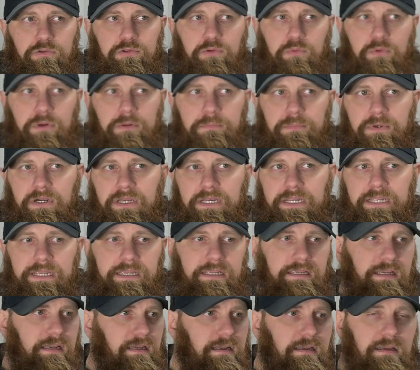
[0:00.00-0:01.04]
the one
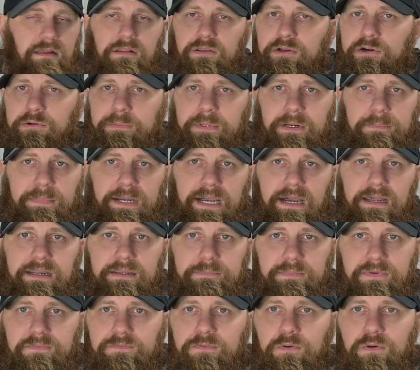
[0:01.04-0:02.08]
buddy a little bit about it
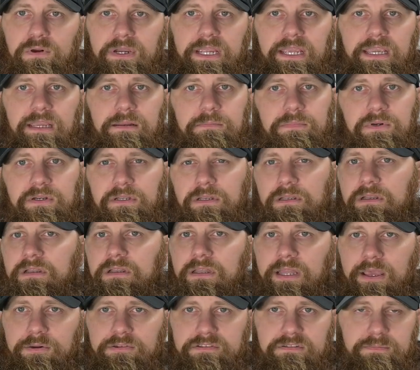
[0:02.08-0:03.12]
beforehand, but
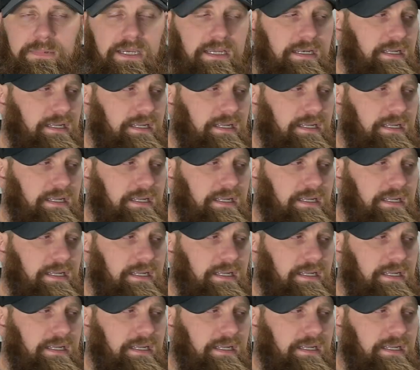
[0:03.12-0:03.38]
that was about